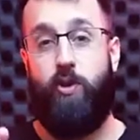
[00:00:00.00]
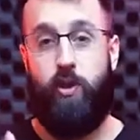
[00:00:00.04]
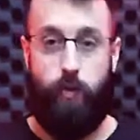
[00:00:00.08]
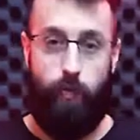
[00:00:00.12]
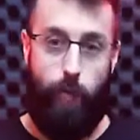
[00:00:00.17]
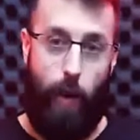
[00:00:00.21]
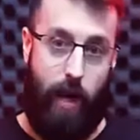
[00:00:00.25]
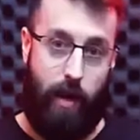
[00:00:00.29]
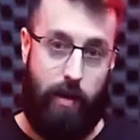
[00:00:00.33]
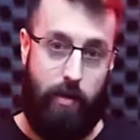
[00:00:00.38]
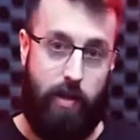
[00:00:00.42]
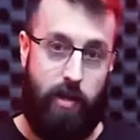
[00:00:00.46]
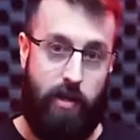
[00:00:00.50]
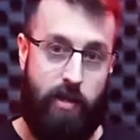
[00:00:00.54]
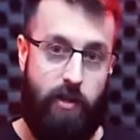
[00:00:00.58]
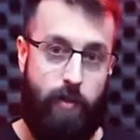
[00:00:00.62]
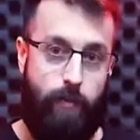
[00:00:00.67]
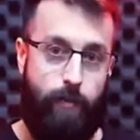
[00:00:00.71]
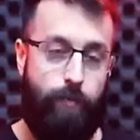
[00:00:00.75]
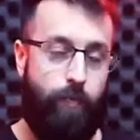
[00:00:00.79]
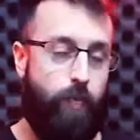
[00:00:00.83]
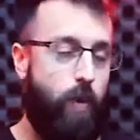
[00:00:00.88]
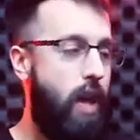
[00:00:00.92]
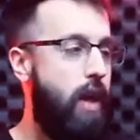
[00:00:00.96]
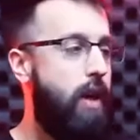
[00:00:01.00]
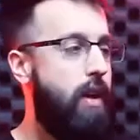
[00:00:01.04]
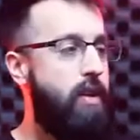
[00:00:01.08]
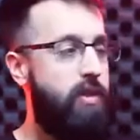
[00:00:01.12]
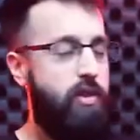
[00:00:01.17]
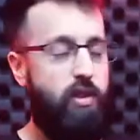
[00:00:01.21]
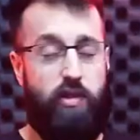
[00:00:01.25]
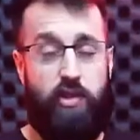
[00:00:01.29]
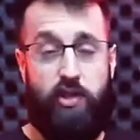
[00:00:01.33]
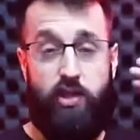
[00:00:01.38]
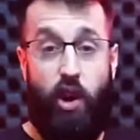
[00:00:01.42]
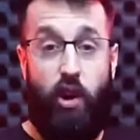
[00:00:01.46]
the spec list.
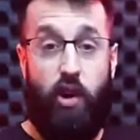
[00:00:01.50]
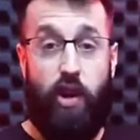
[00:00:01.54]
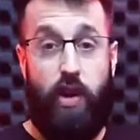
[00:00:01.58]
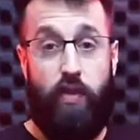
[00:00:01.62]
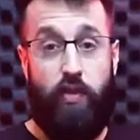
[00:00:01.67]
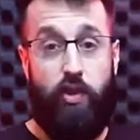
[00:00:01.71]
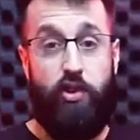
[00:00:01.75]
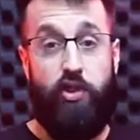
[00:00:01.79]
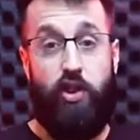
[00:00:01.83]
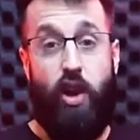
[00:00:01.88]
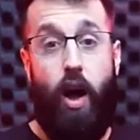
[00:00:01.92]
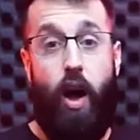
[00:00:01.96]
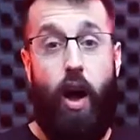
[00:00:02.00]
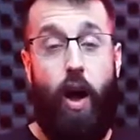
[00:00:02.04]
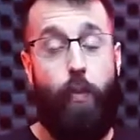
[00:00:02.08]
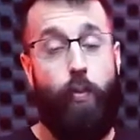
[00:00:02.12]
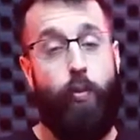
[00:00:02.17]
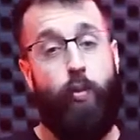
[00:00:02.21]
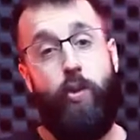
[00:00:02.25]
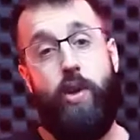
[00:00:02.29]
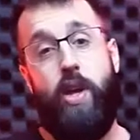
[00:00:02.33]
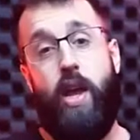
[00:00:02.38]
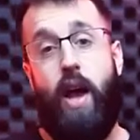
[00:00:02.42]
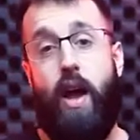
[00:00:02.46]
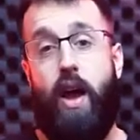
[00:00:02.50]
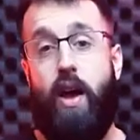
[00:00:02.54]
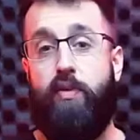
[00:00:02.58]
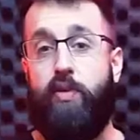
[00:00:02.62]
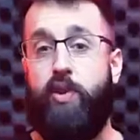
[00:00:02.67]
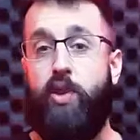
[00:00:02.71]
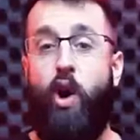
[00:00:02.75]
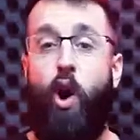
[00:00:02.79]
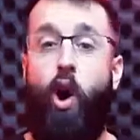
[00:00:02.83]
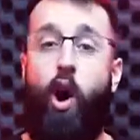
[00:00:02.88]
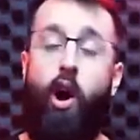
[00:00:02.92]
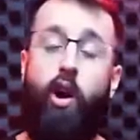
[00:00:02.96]
So starting at the top, we have
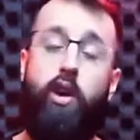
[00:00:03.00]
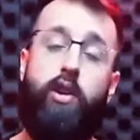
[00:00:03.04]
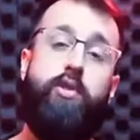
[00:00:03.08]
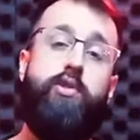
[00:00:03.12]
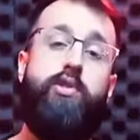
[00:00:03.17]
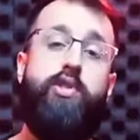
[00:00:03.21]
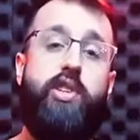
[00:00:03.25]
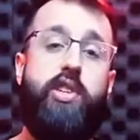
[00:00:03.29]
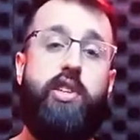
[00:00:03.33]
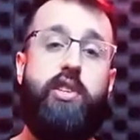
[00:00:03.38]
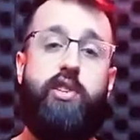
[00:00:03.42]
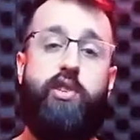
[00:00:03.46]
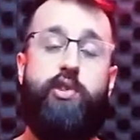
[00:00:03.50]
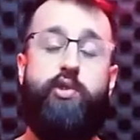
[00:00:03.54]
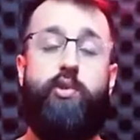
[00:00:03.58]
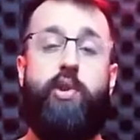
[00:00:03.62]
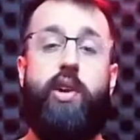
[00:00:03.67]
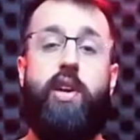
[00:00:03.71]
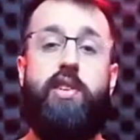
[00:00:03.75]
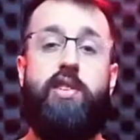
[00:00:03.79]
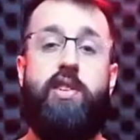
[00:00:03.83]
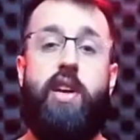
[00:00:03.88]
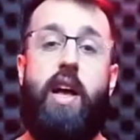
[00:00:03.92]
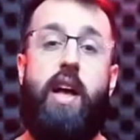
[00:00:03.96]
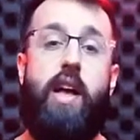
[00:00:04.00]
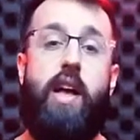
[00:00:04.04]
an ROG Strix